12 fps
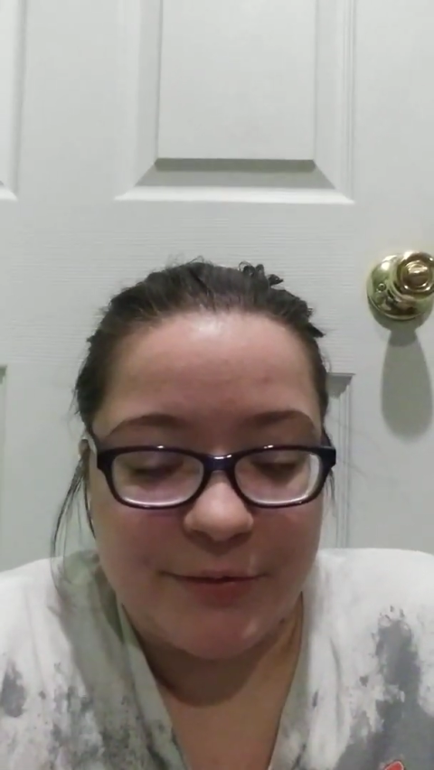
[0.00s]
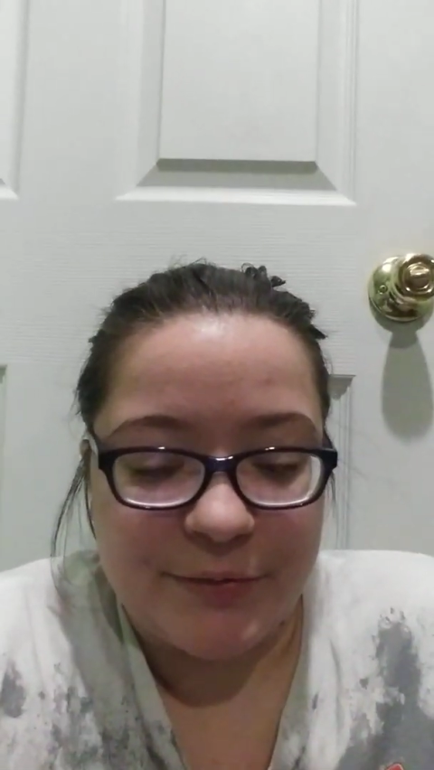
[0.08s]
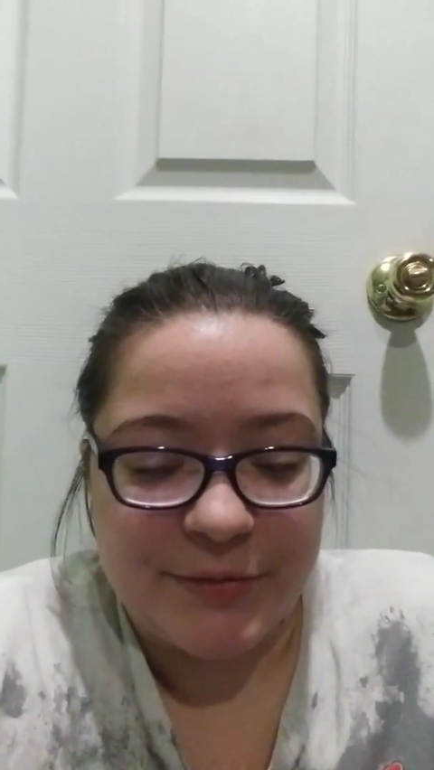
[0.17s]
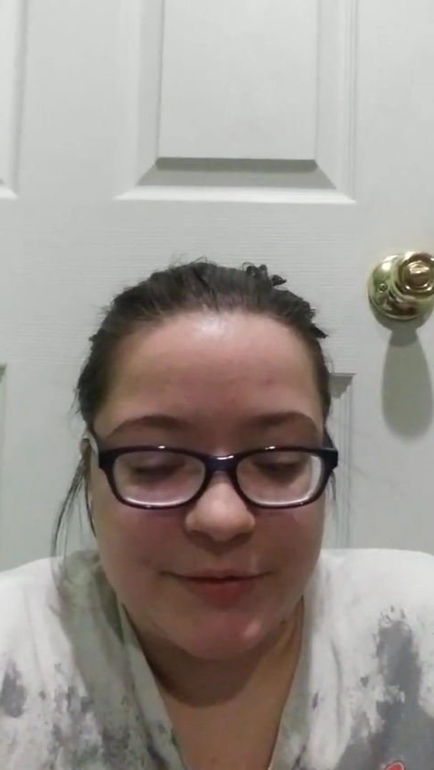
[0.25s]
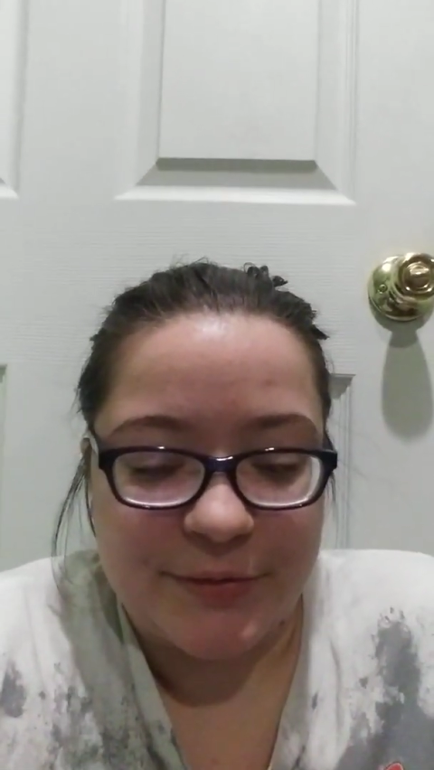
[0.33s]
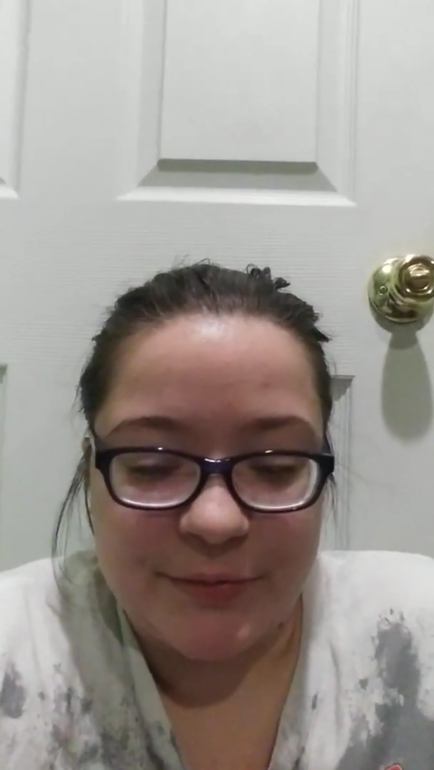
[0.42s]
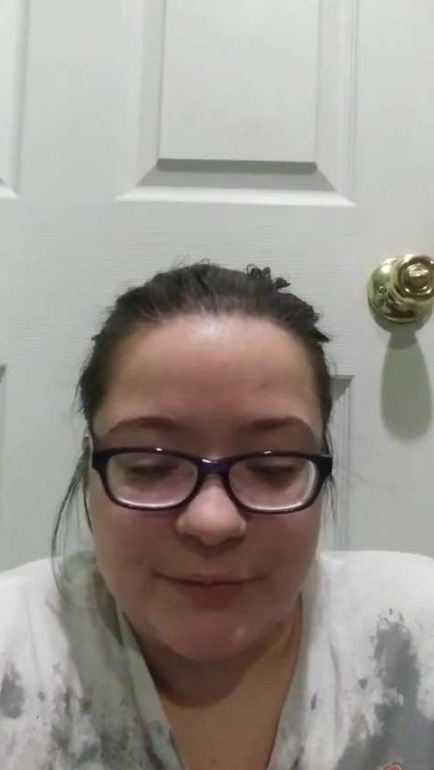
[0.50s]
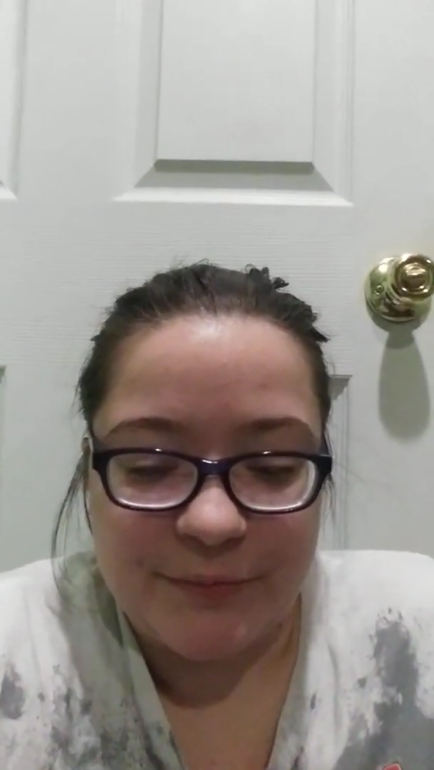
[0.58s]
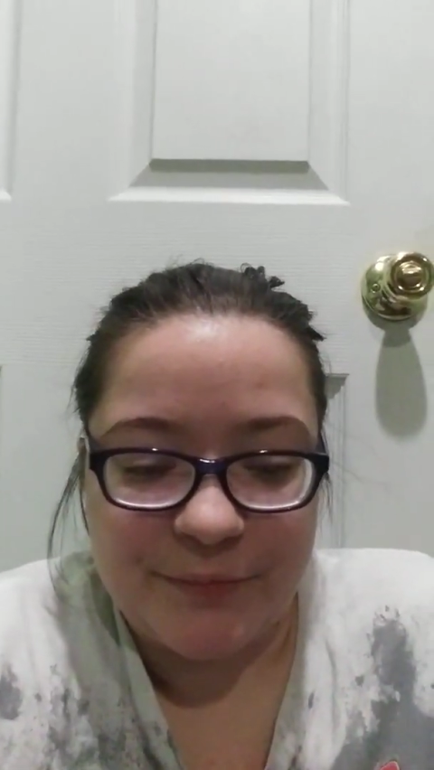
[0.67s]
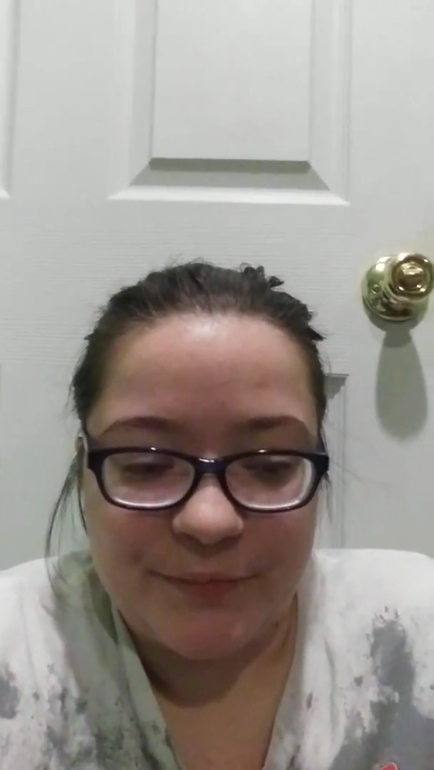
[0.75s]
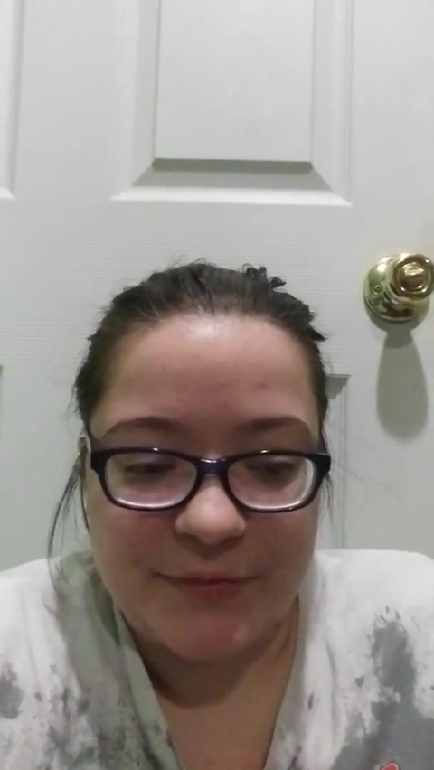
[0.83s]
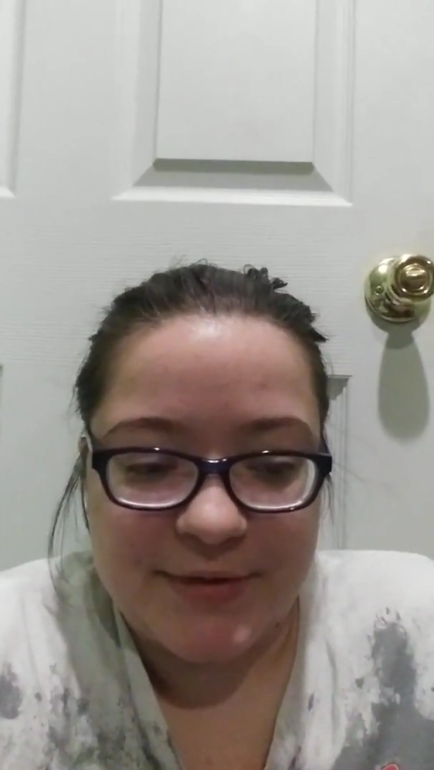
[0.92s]
so
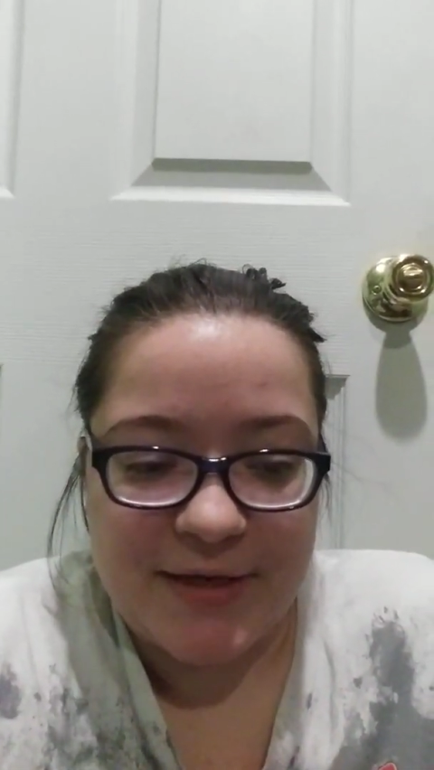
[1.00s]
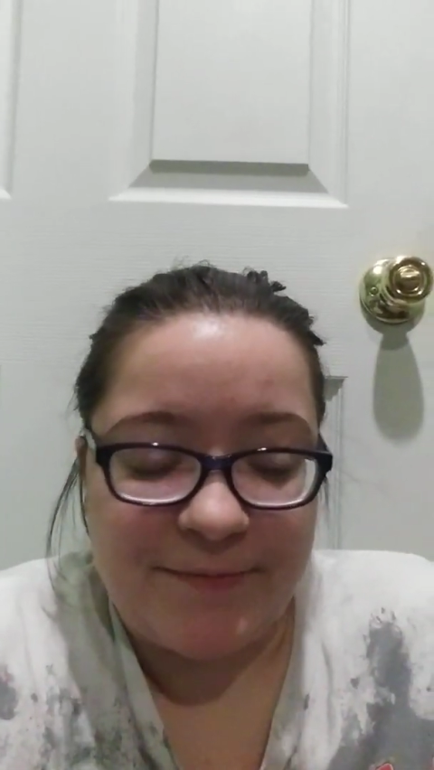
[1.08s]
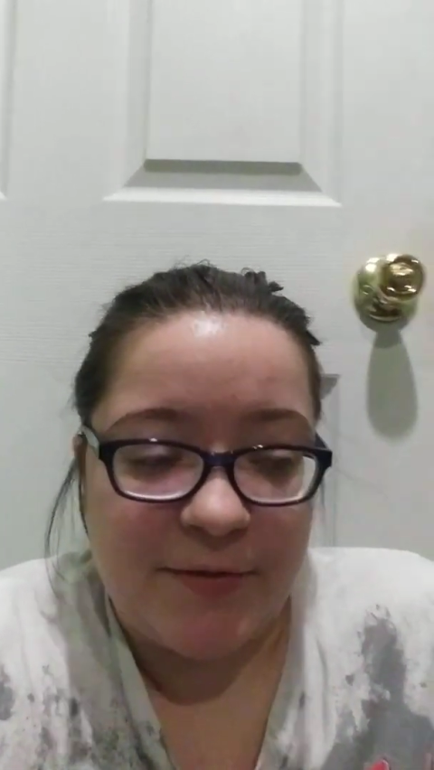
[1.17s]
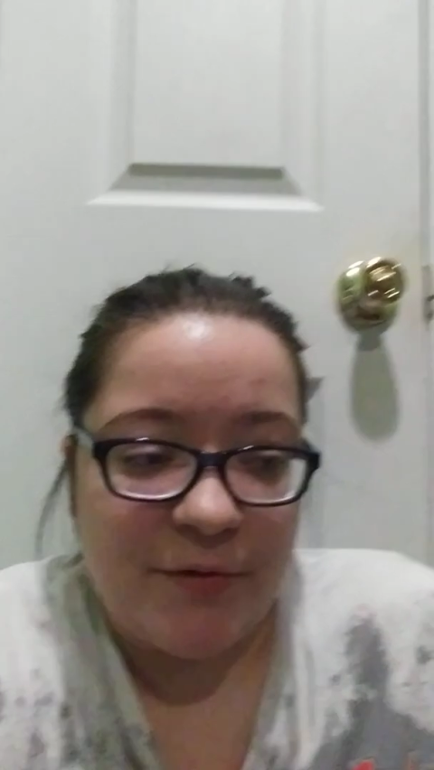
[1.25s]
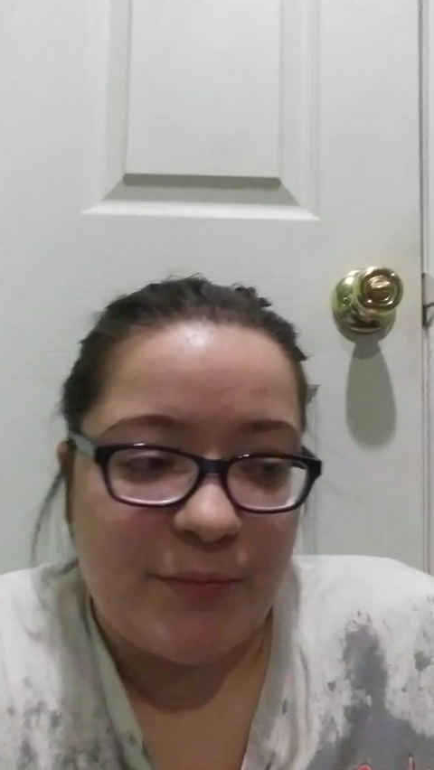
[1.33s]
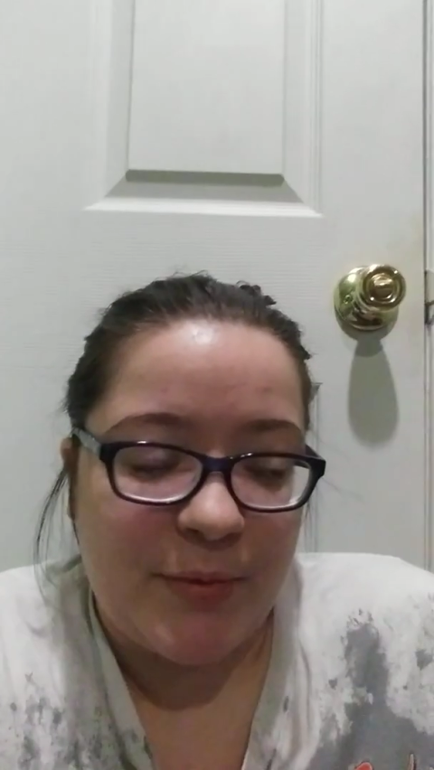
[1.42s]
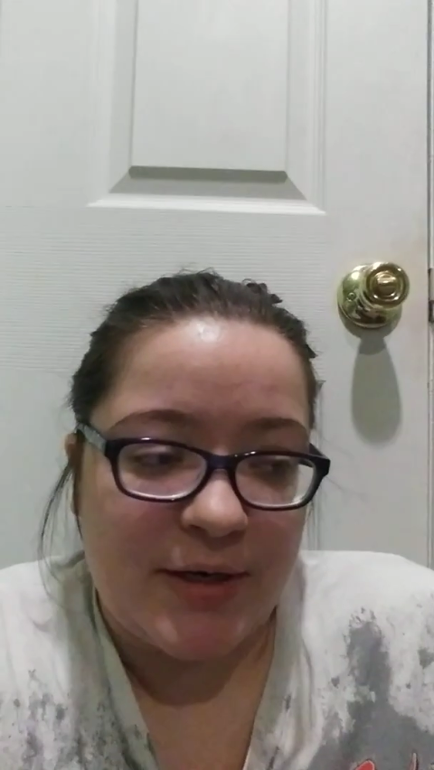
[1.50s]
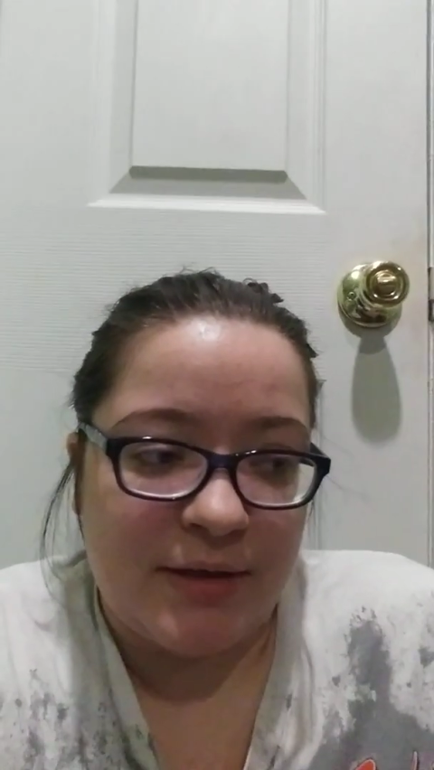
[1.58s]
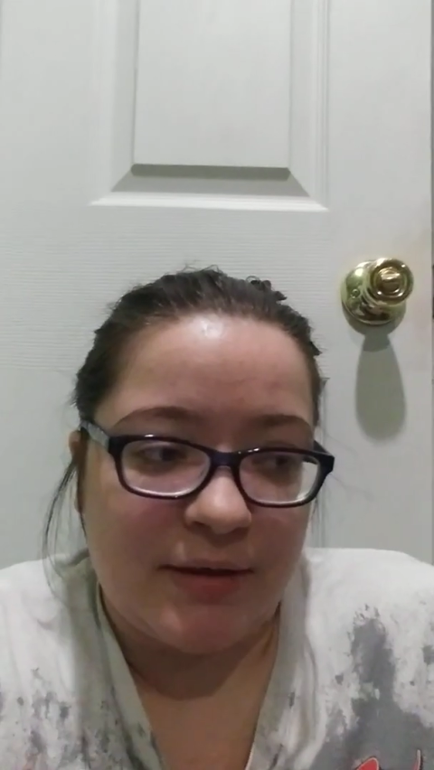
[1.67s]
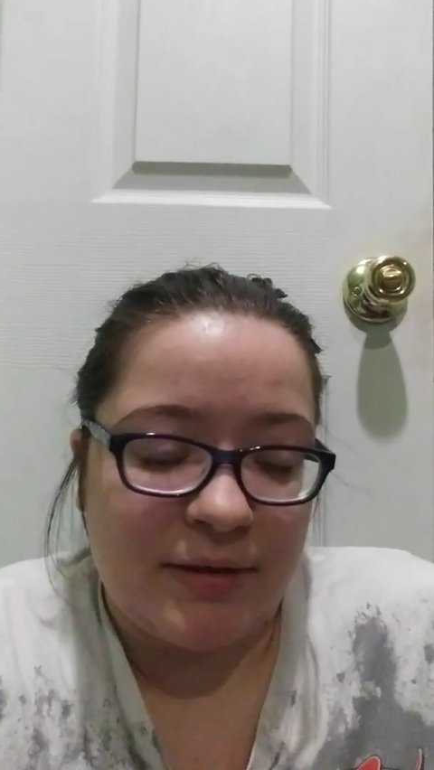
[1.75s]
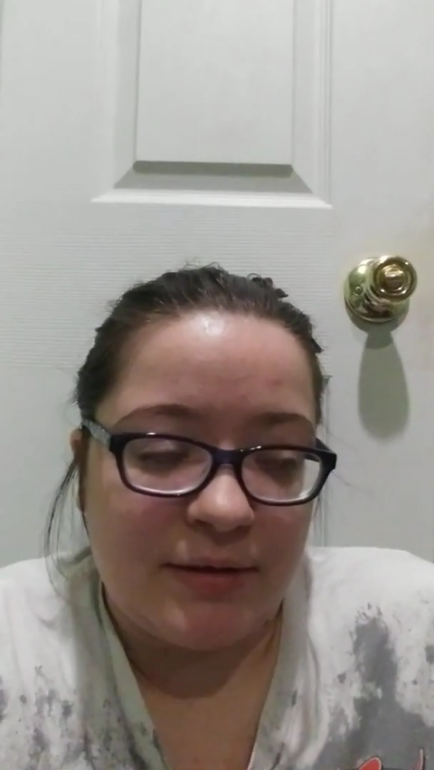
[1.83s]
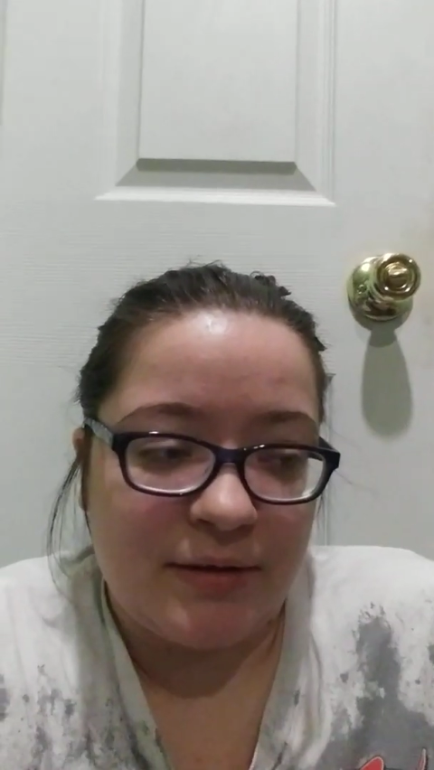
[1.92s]
say if you've
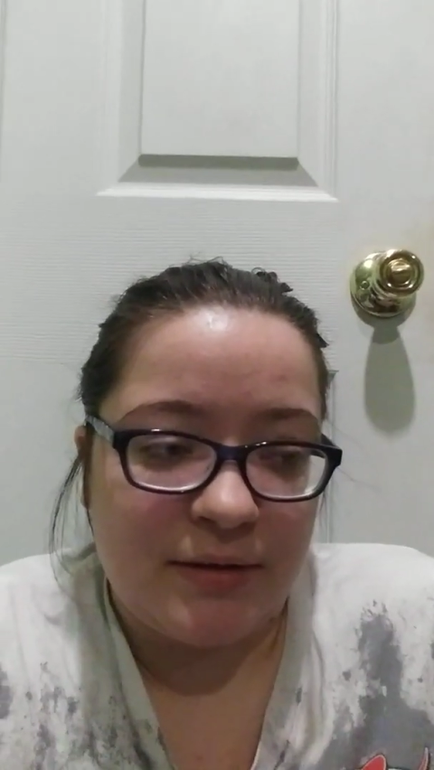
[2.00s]
been,